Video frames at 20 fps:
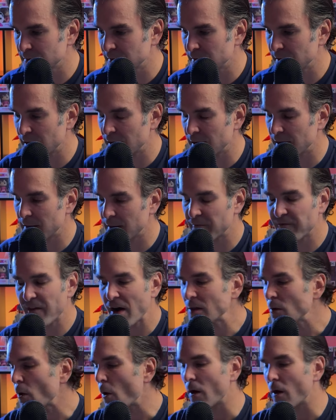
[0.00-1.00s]

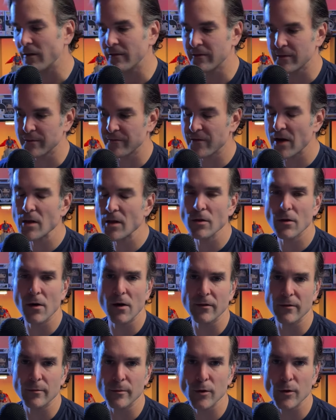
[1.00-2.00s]
Follow all of
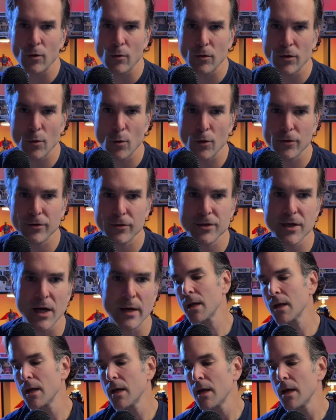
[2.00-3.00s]
them. They're worth your time.
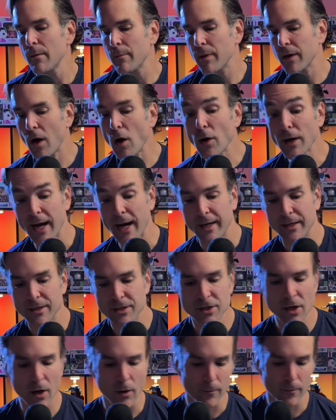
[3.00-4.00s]
But okay,
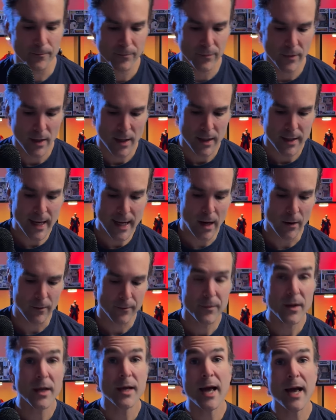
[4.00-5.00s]
so now,
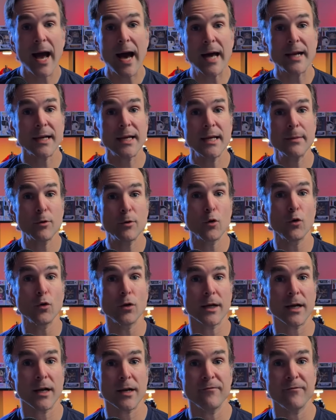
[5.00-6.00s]
how to keep cool
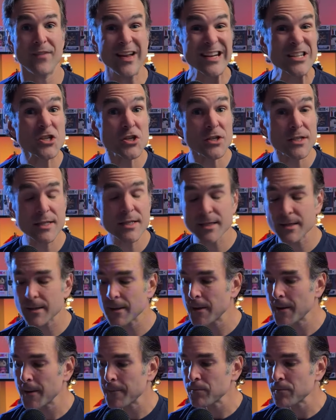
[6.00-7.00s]
at conventions.
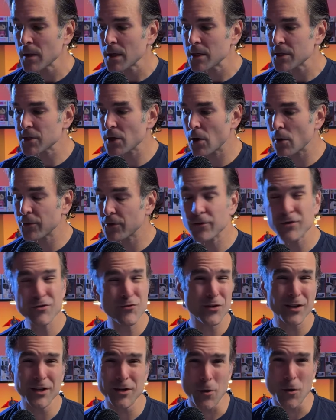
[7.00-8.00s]
So there's
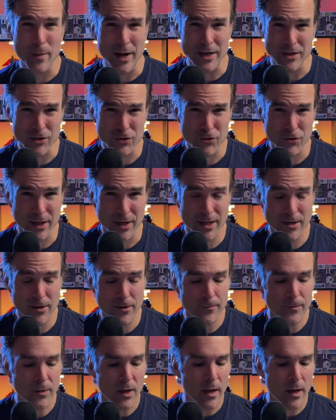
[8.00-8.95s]
really no magic trick here.